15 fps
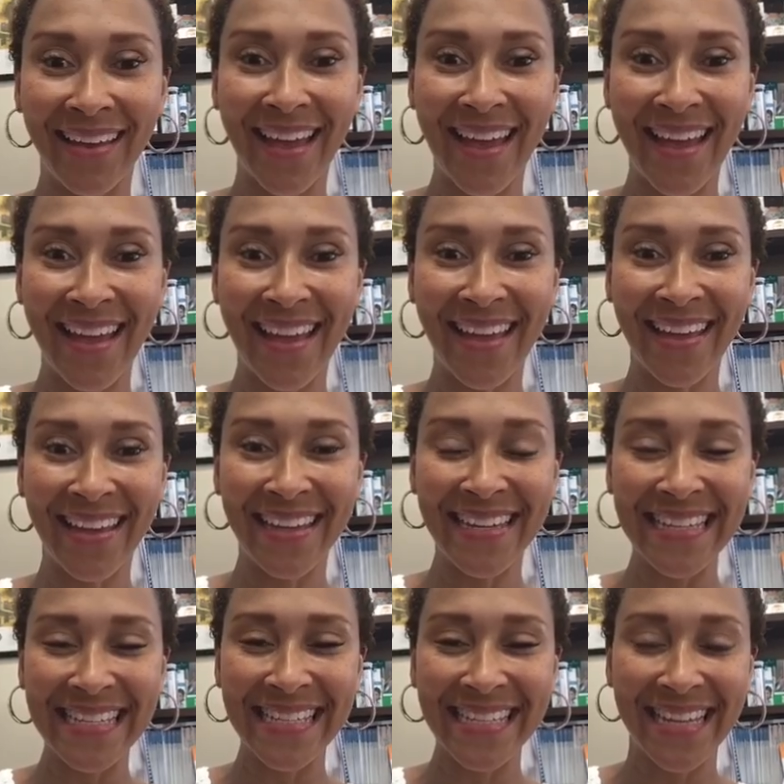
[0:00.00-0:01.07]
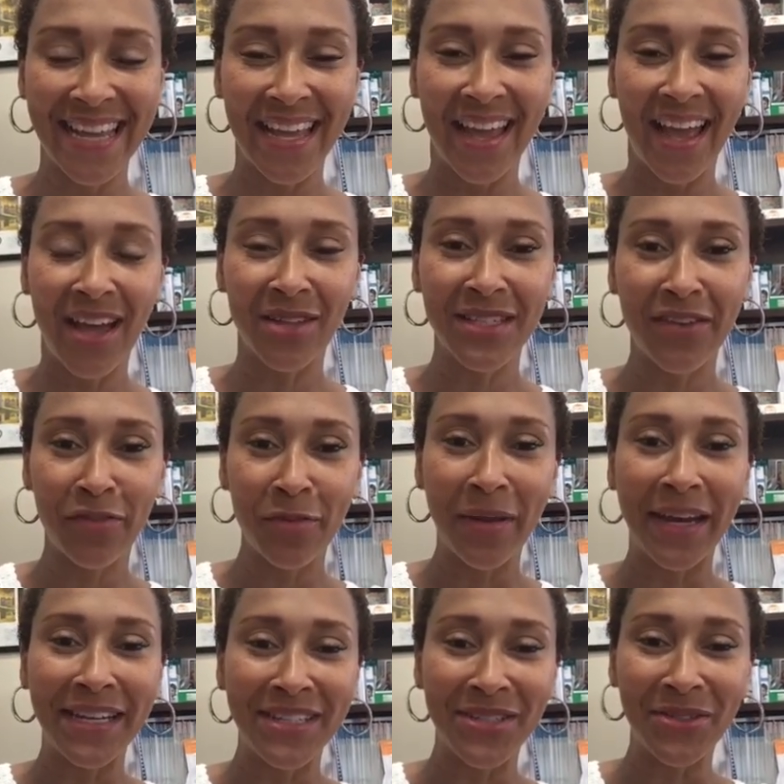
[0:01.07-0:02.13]
guys. How's
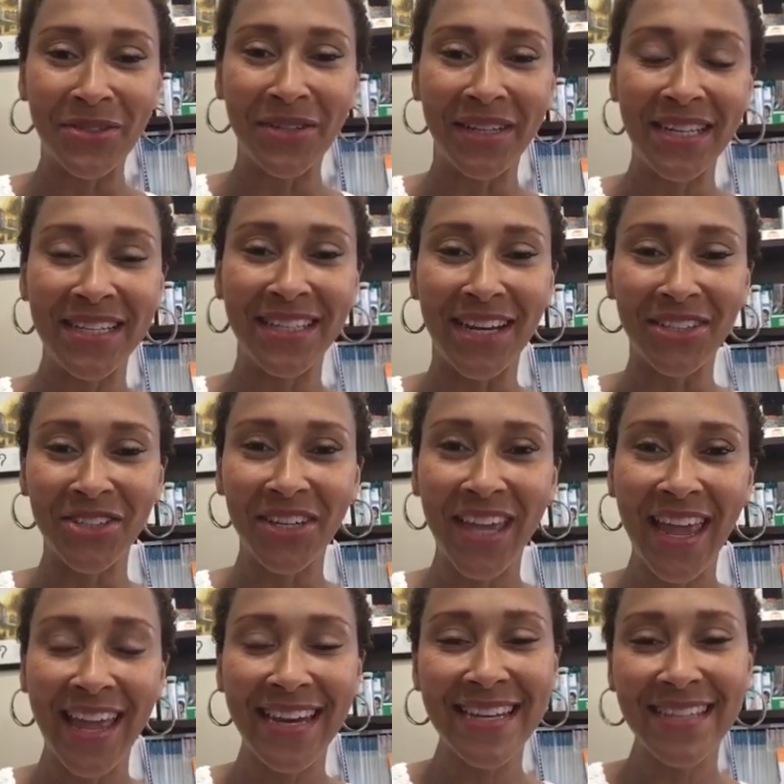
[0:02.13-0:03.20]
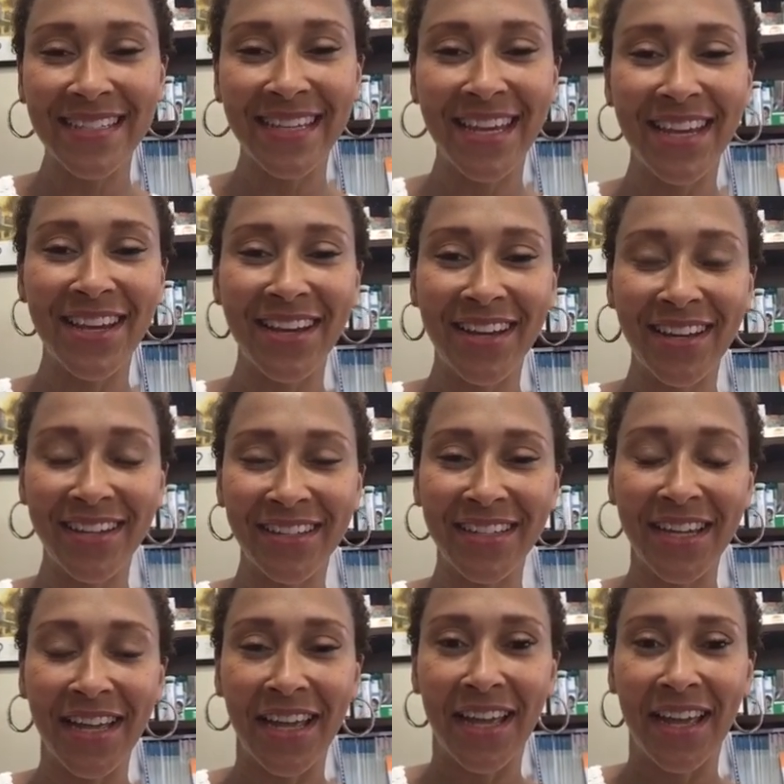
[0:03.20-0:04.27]
everybody doing? Dr. Candice
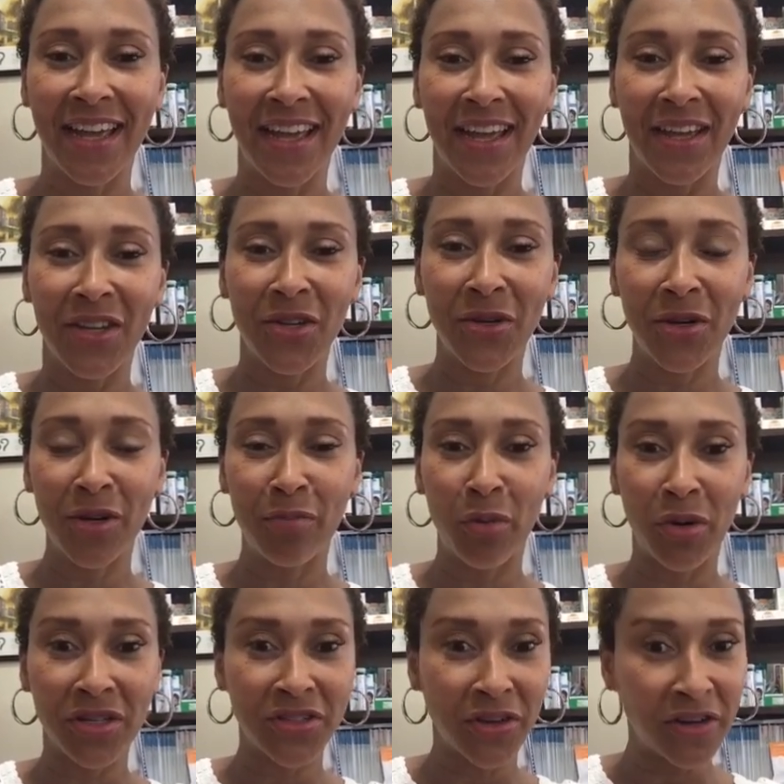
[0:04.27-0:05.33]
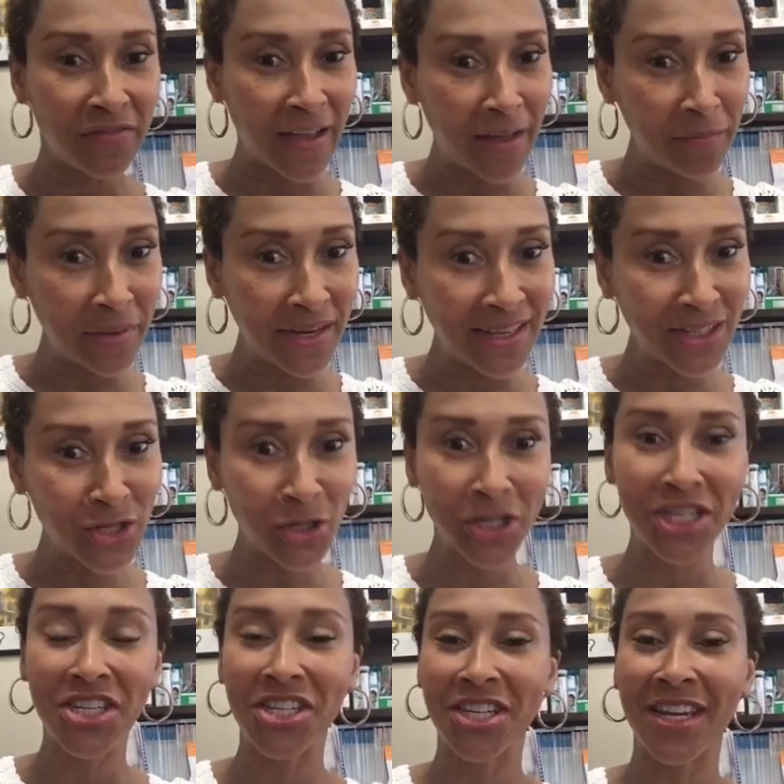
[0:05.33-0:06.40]
here, your board certified
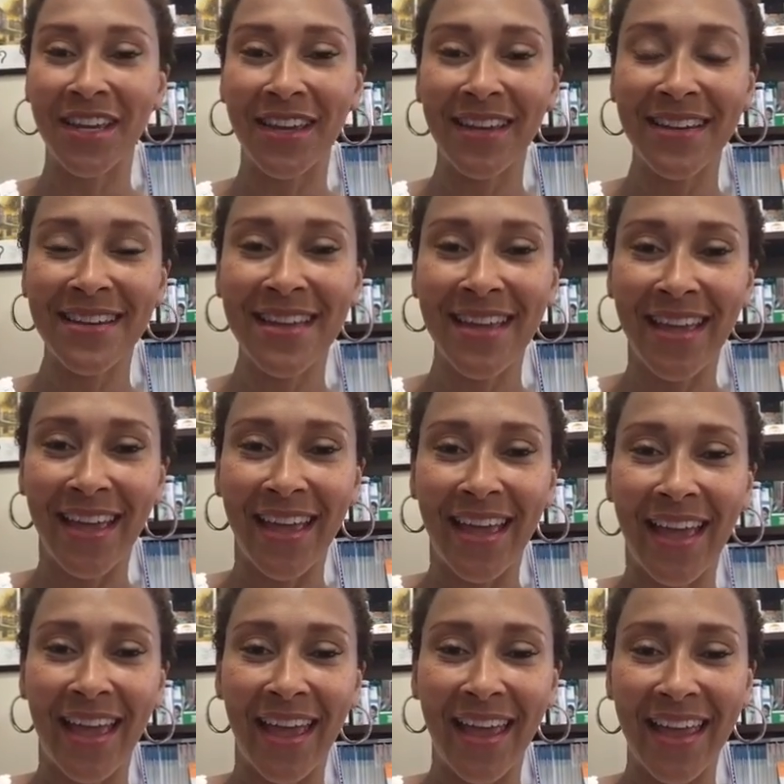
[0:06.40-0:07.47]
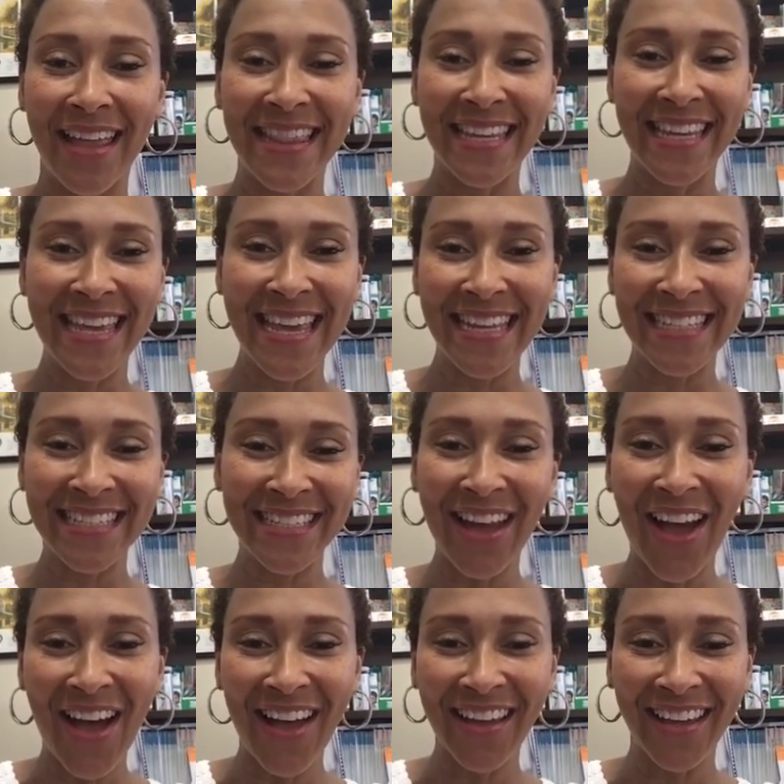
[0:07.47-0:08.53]
pediatrician and the kids
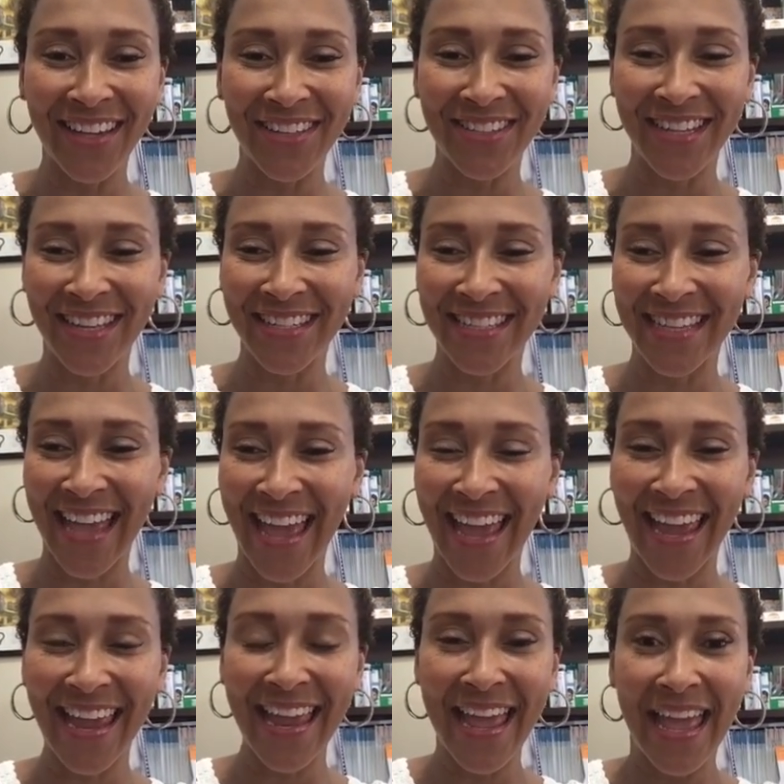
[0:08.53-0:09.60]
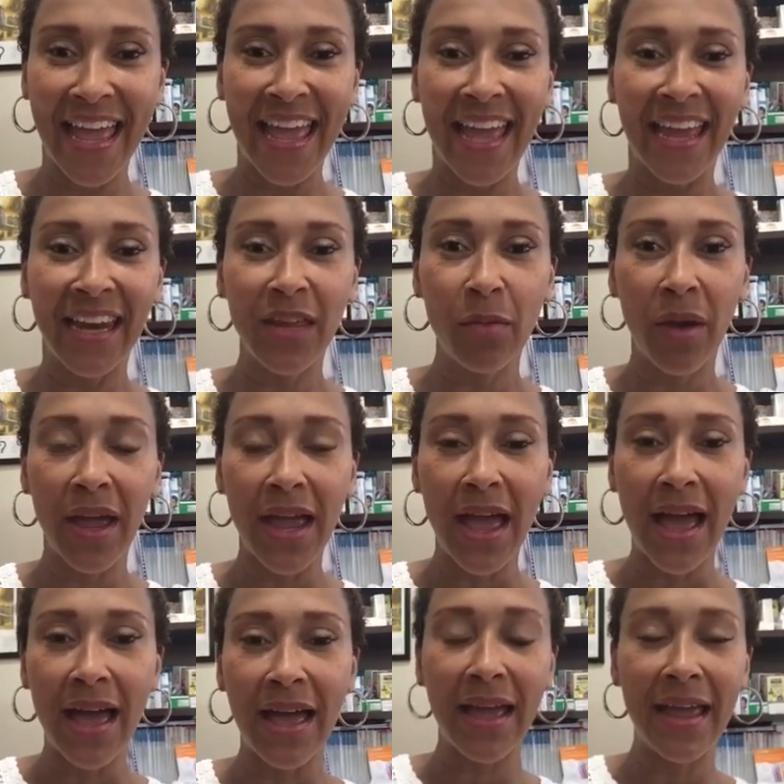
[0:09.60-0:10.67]
doc, as they say. Anyway,
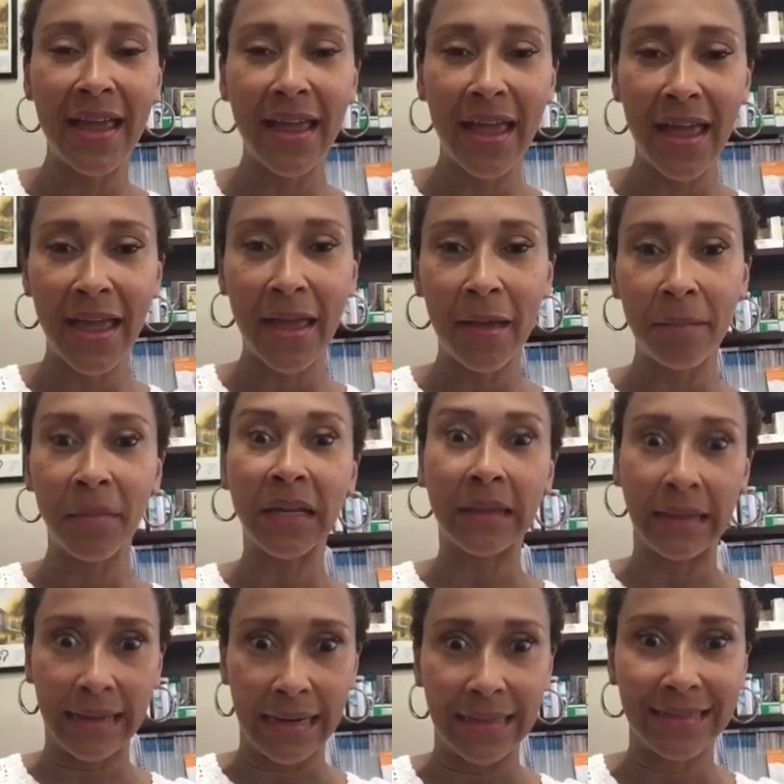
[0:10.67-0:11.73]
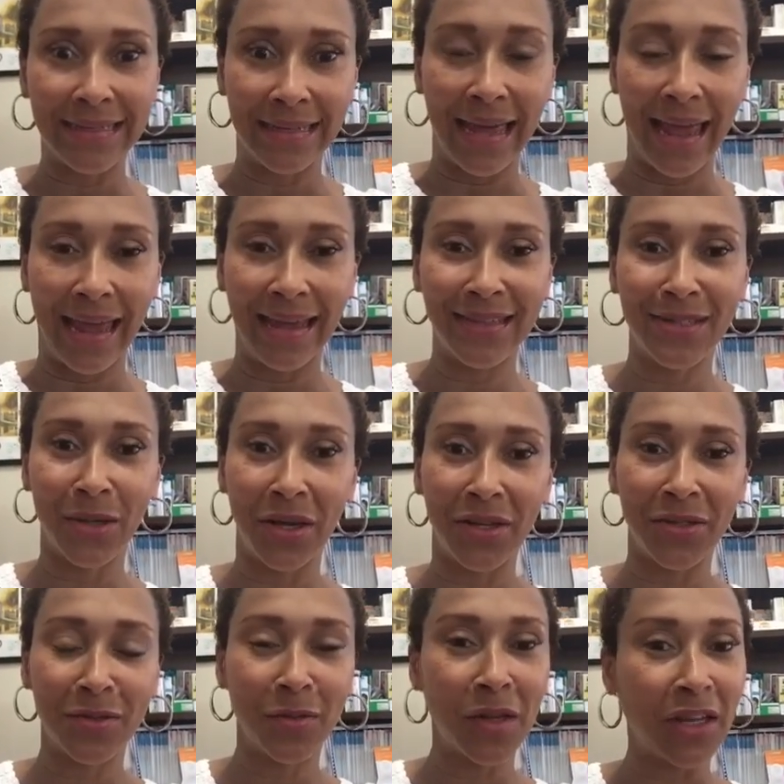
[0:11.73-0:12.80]
I am late today. So
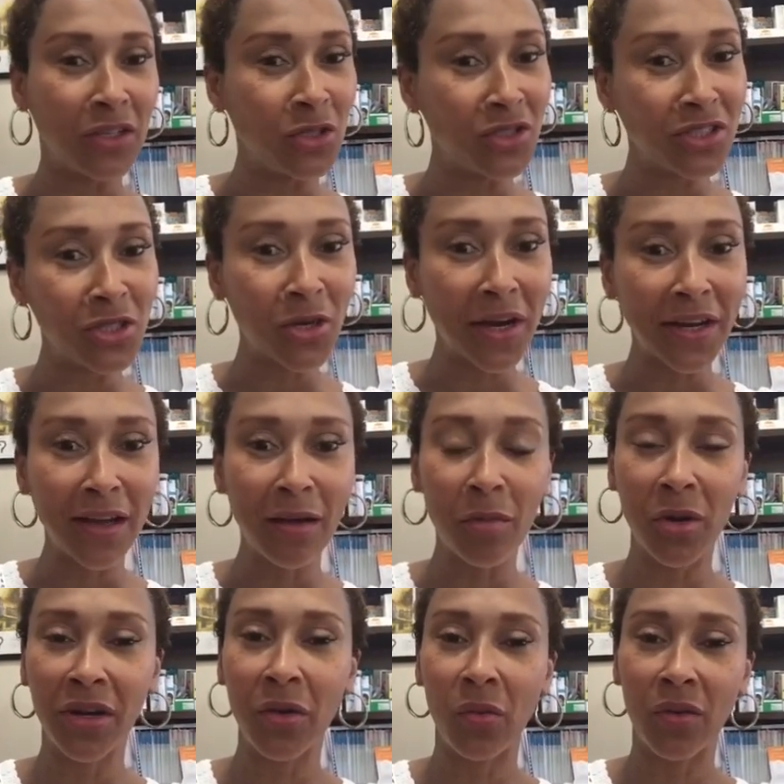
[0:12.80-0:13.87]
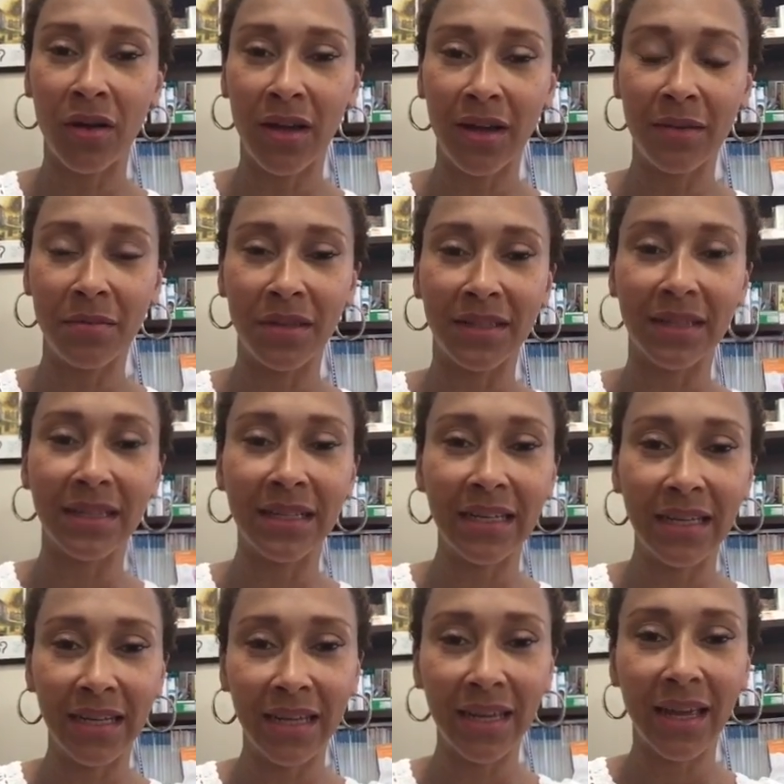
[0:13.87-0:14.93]
I usually try to come on at 1, but the
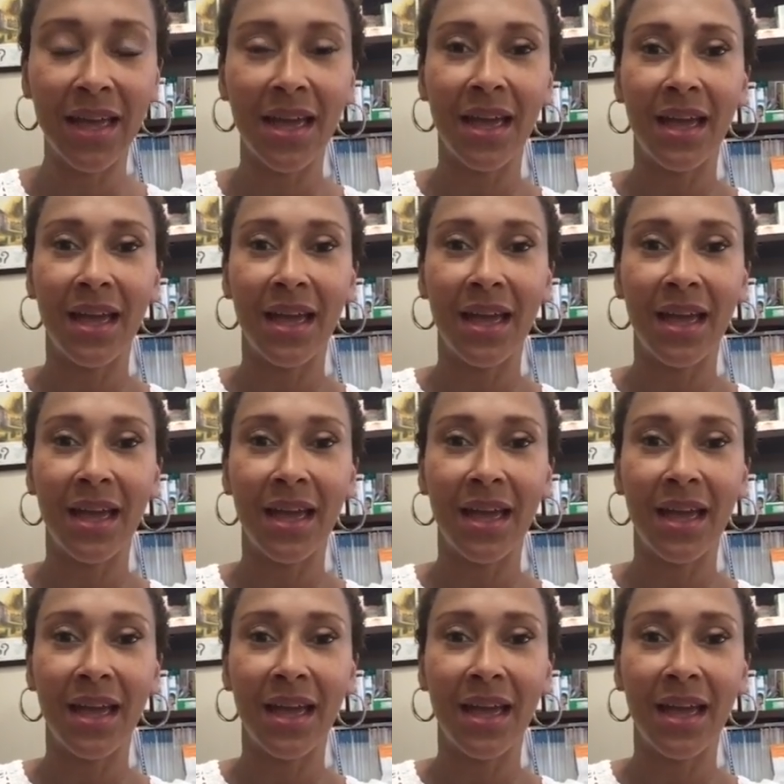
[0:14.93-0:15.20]
clinic